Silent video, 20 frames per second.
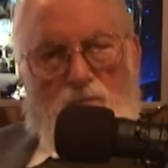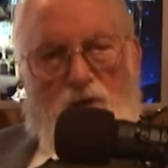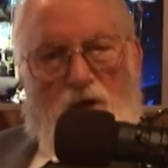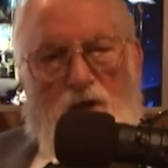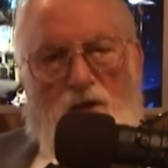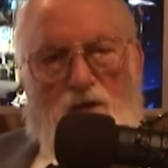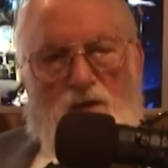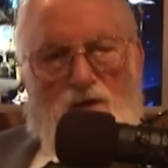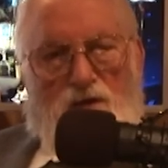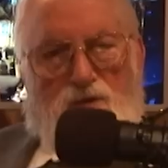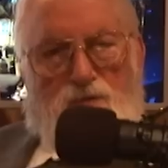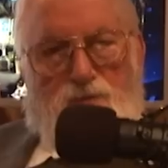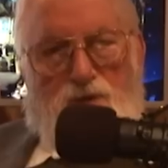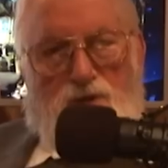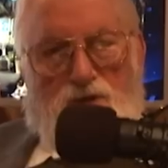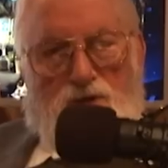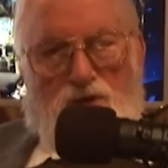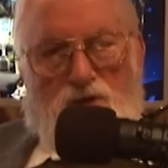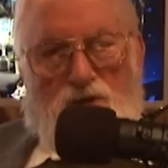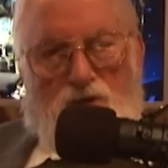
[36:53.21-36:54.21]
made this
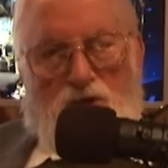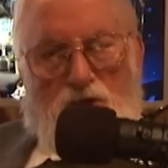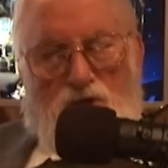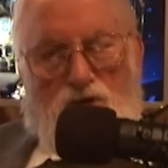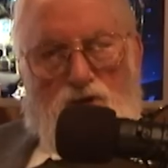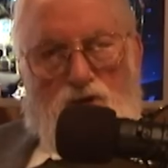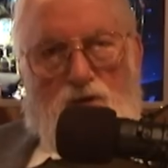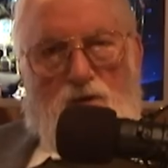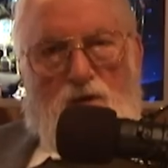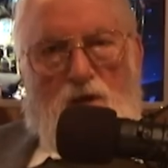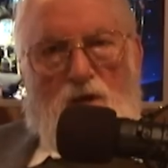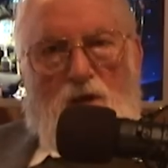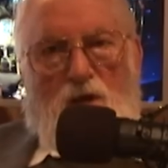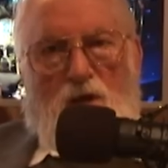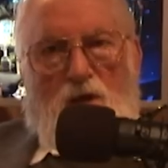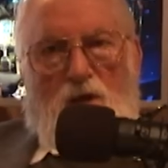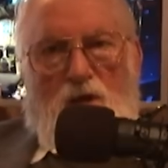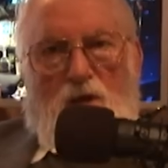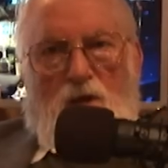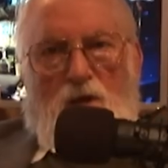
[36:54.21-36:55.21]
presentation
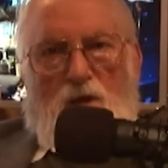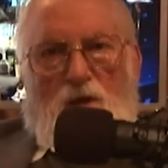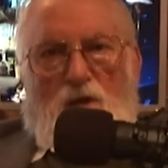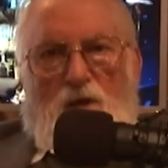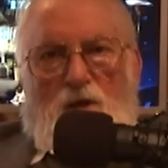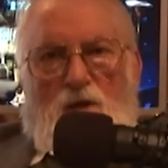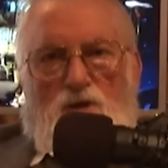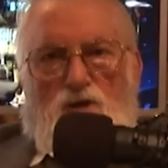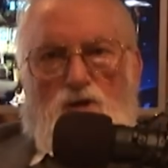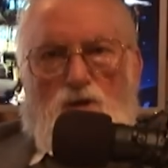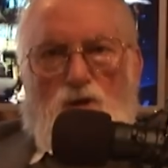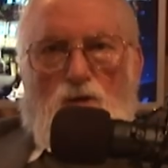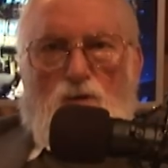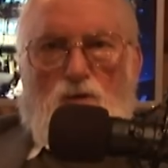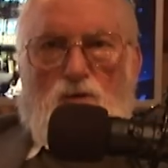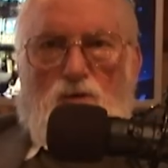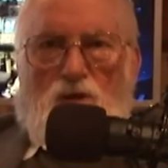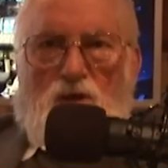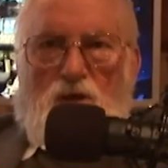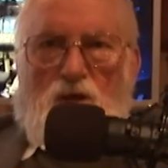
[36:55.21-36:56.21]

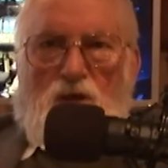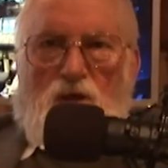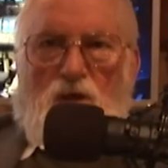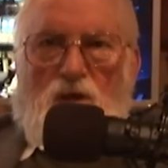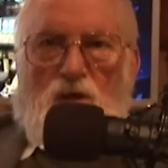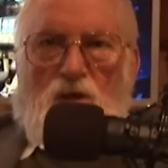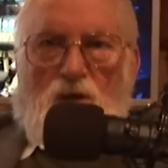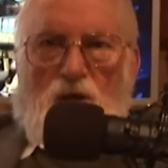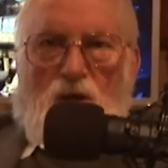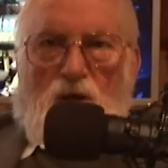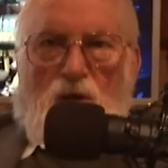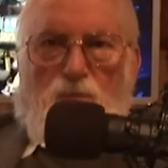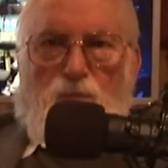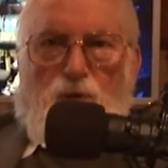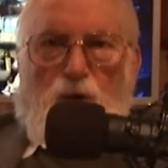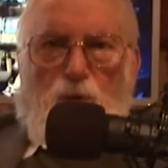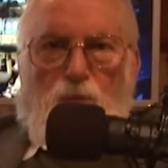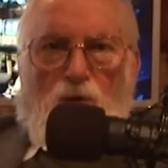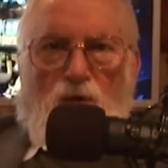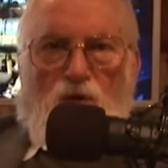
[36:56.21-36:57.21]
to the
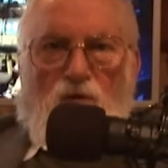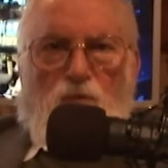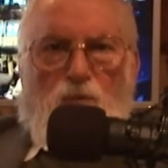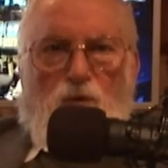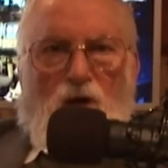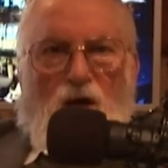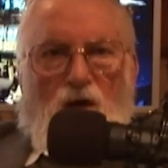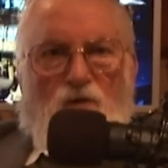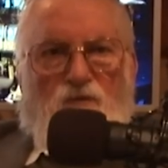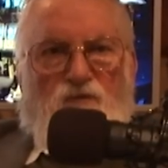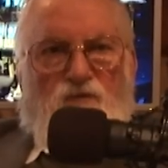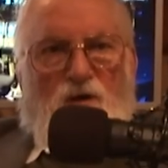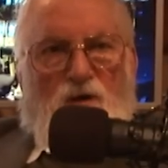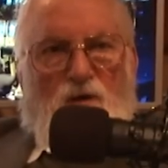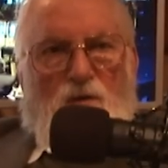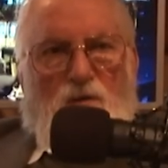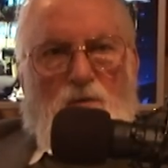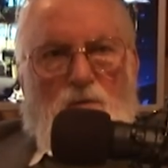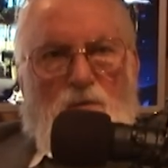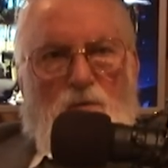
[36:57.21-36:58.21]
people of
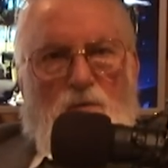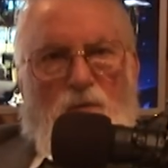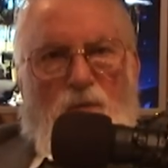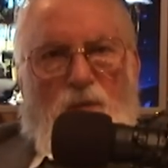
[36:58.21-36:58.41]
Brockville,